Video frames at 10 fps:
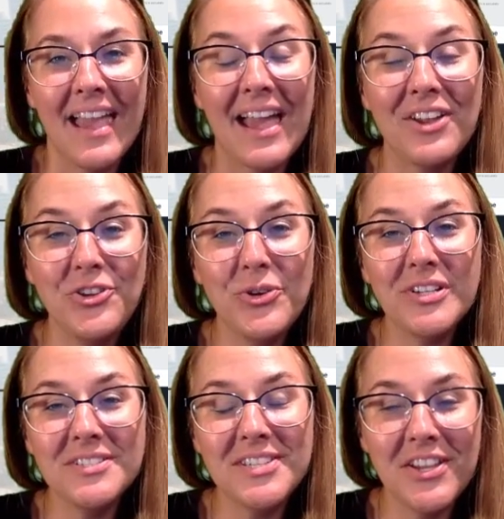And you
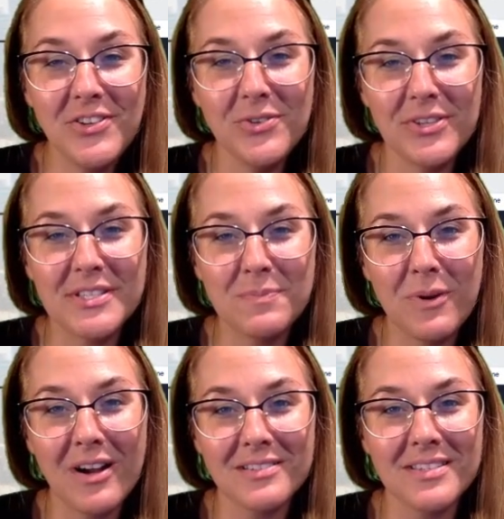continue this
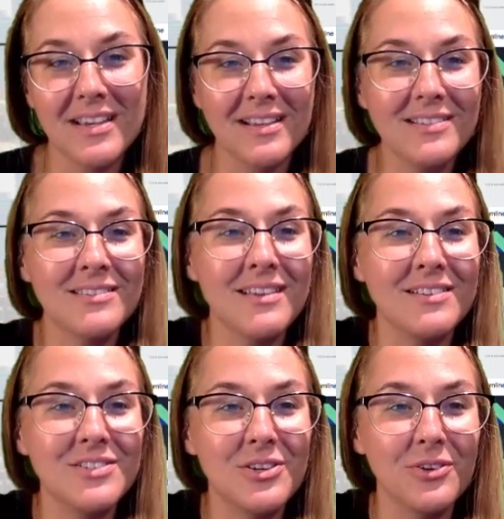process
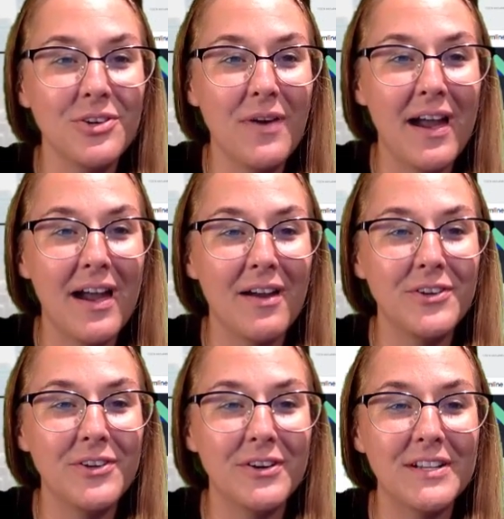until you have
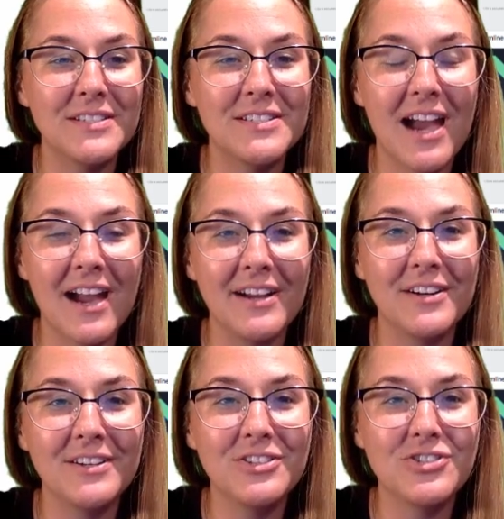your entire